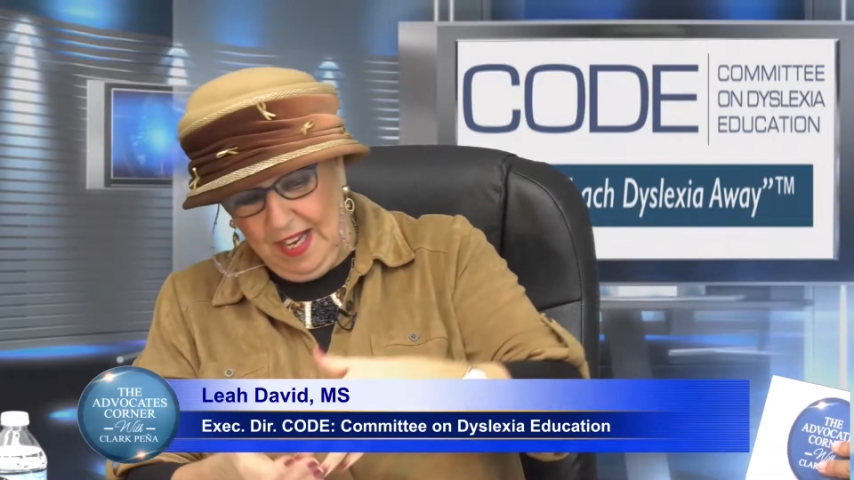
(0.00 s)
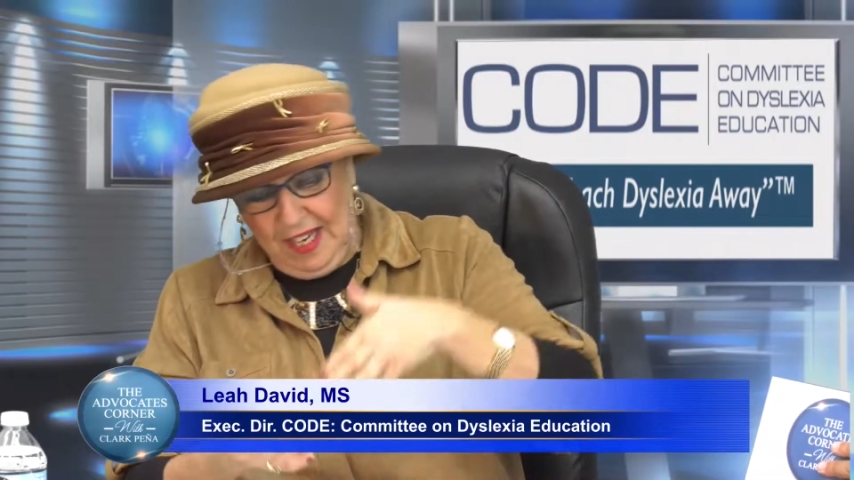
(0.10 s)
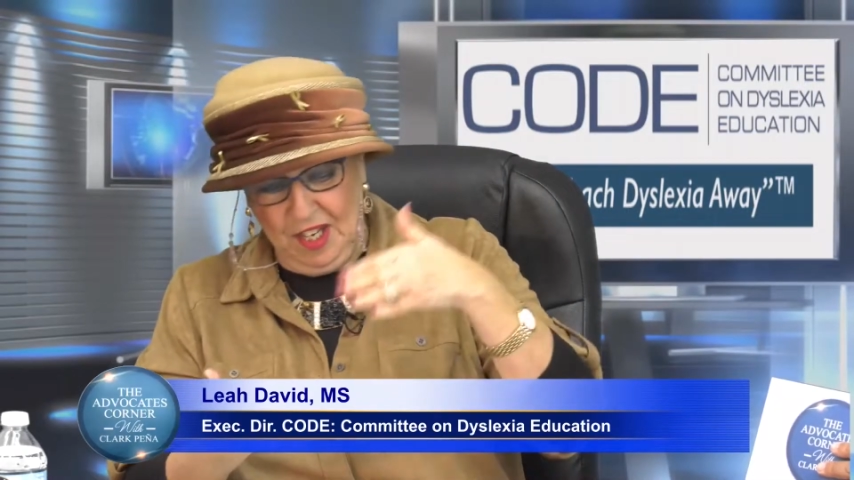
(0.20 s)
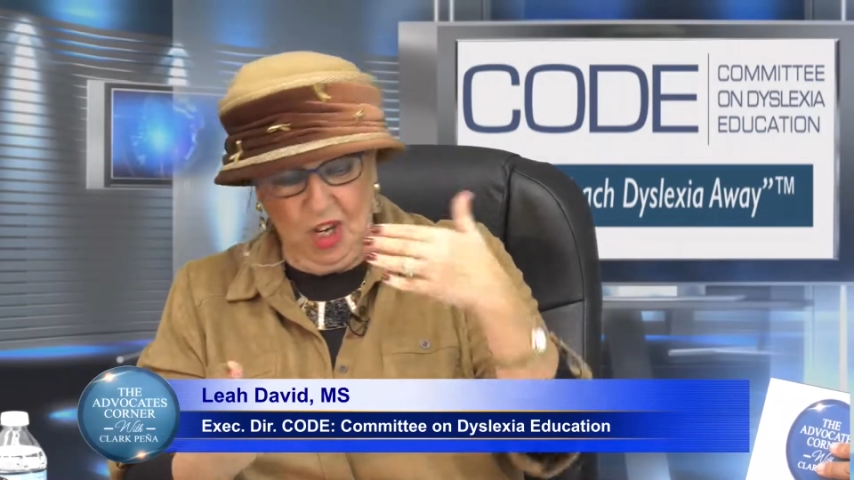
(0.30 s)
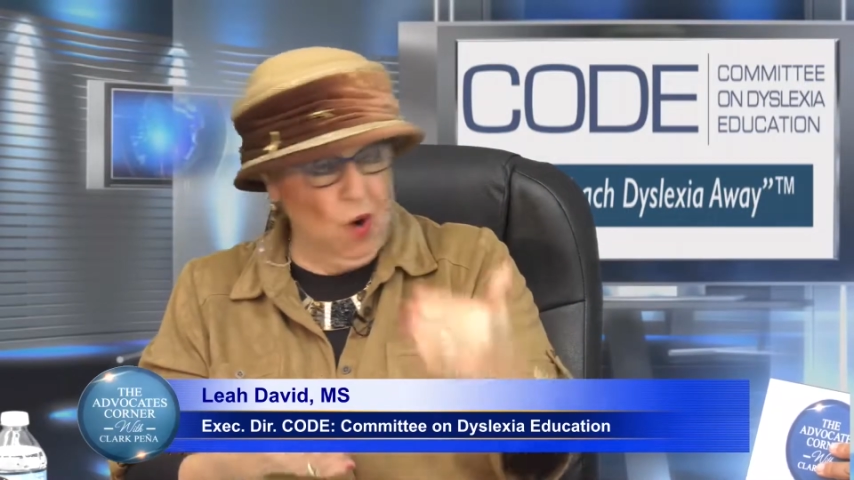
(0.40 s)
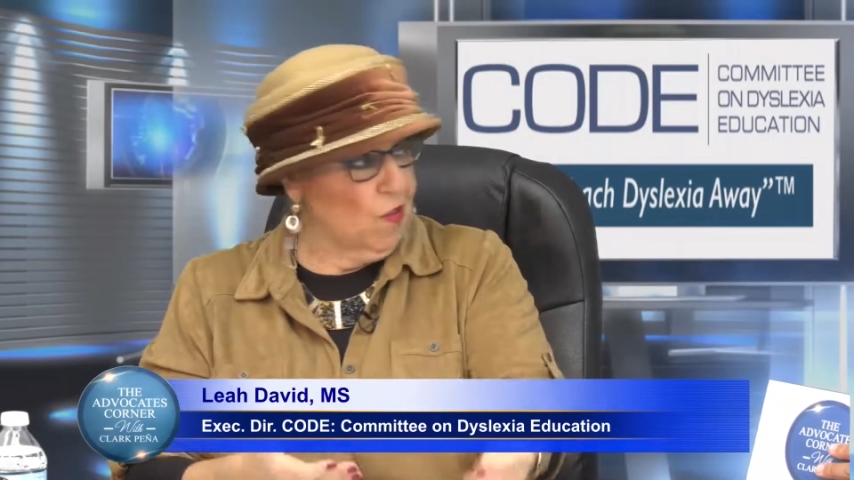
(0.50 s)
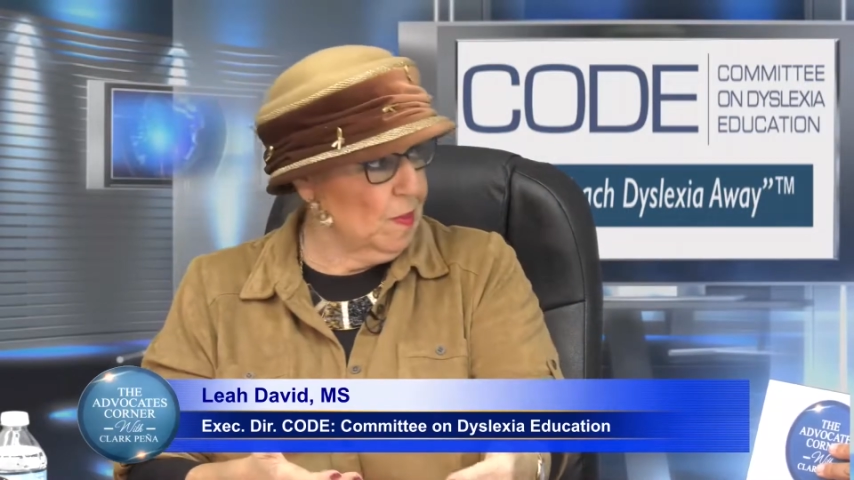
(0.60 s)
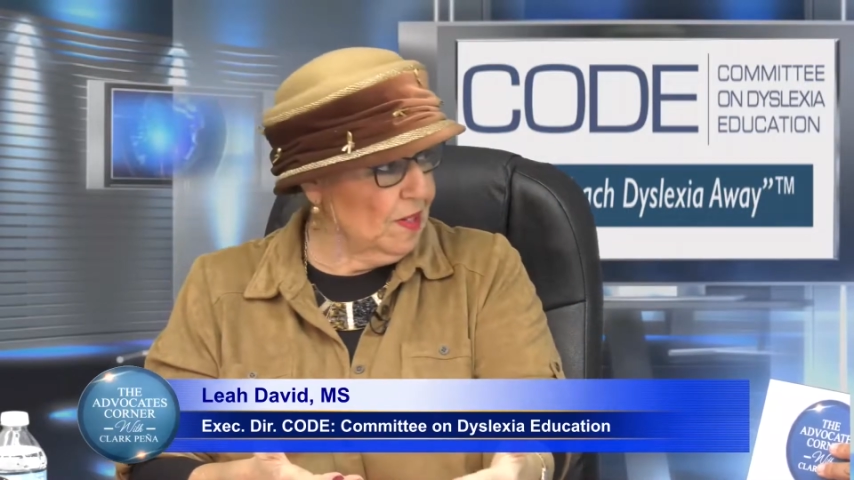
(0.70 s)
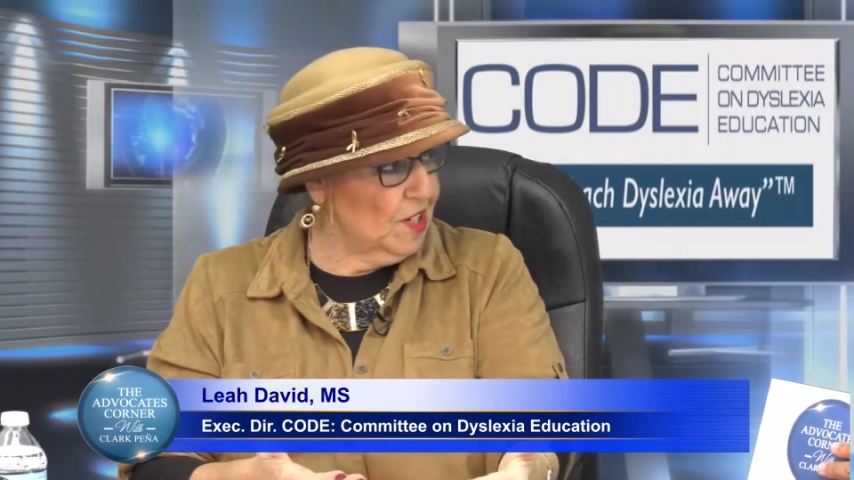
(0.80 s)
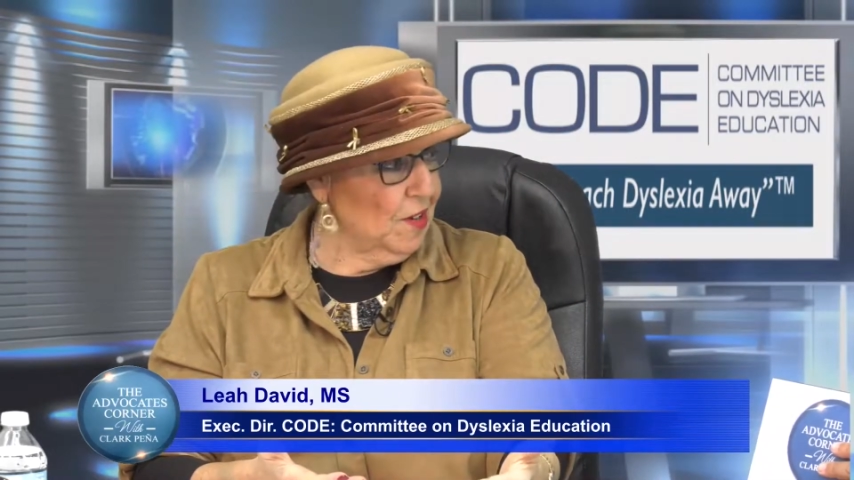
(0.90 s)
He didn't go over the
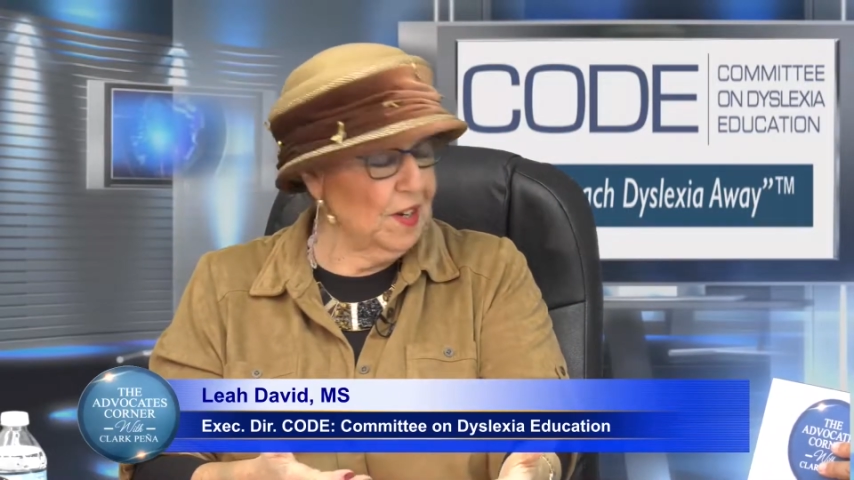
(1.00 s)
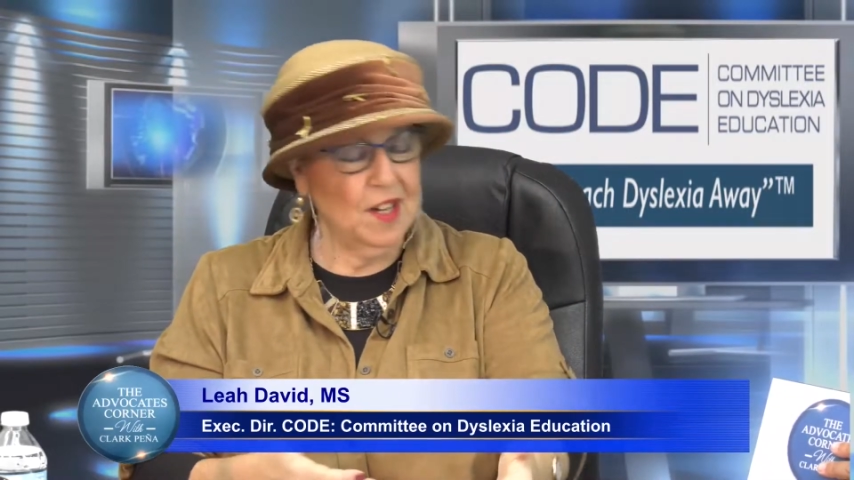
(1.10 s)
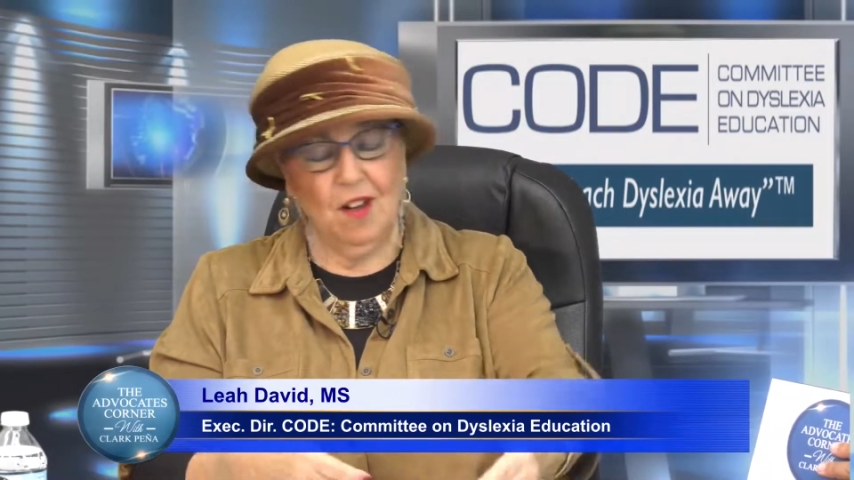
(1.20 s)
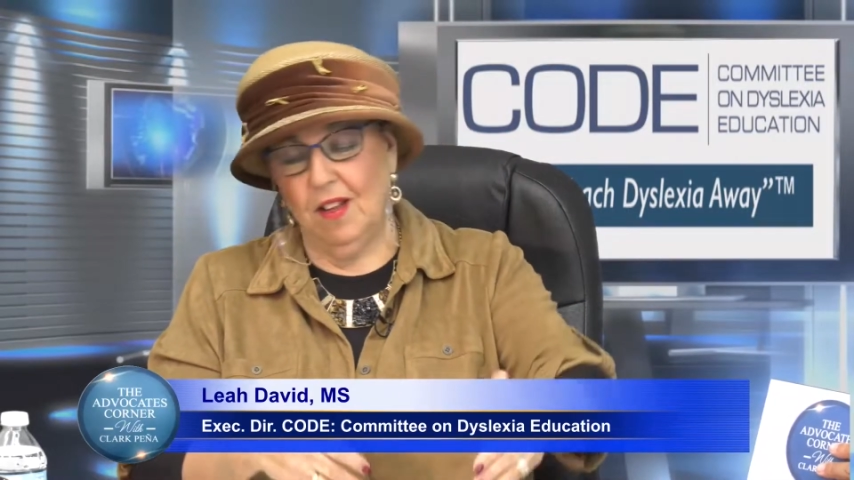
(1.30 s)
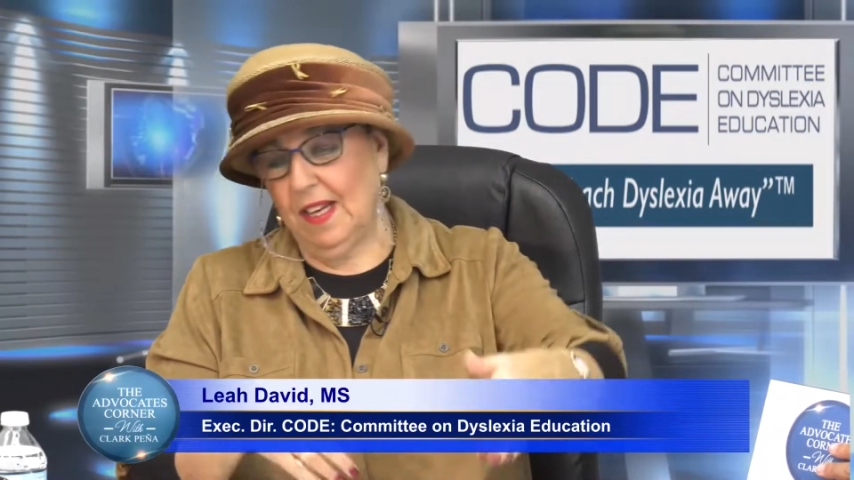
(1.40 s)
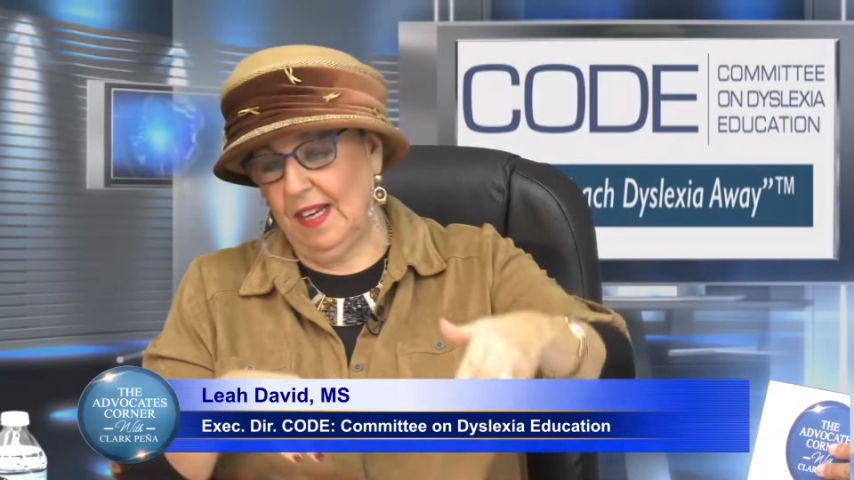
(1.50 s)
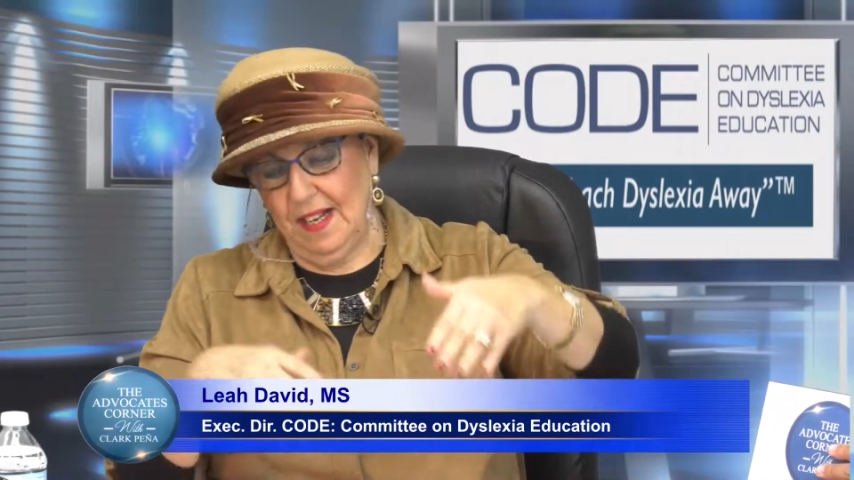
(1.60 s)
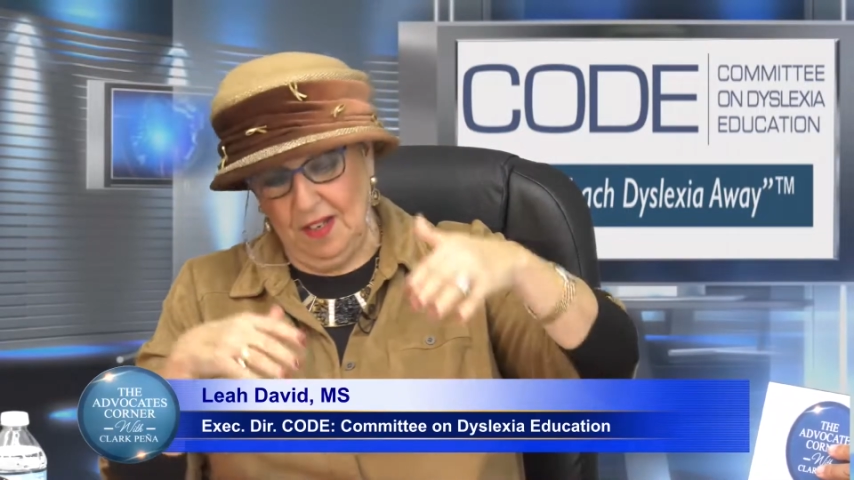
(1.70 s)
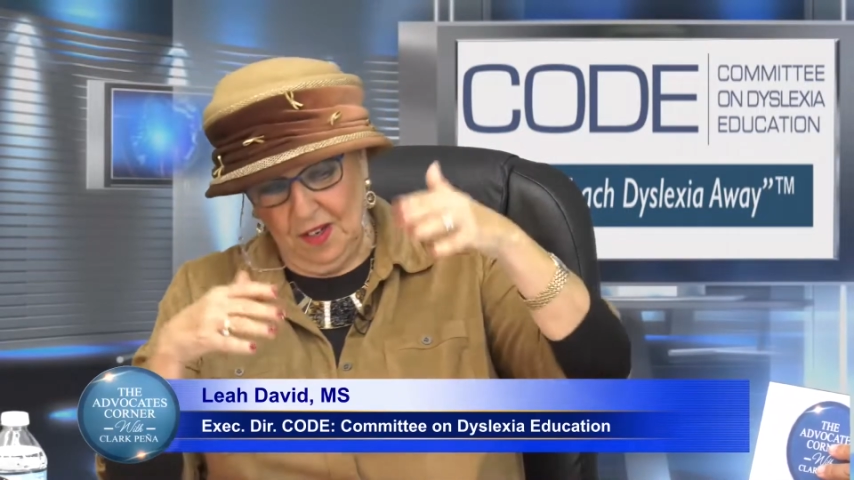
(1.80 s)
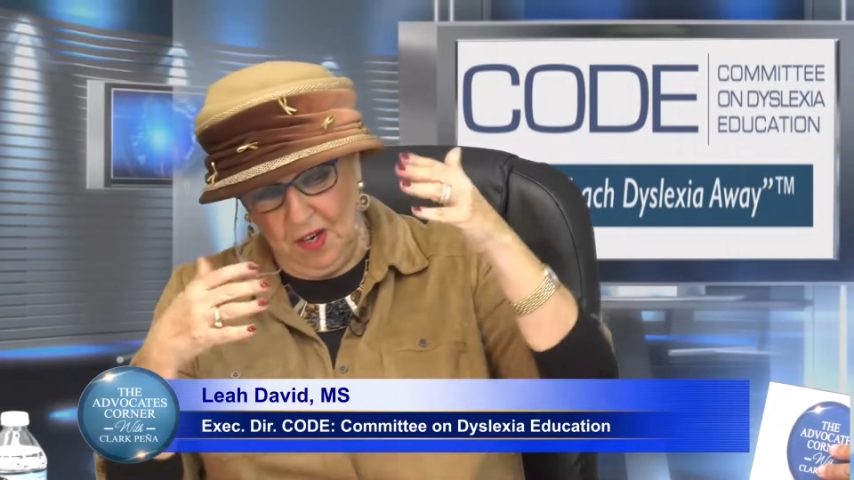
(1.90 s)
material. He didn't,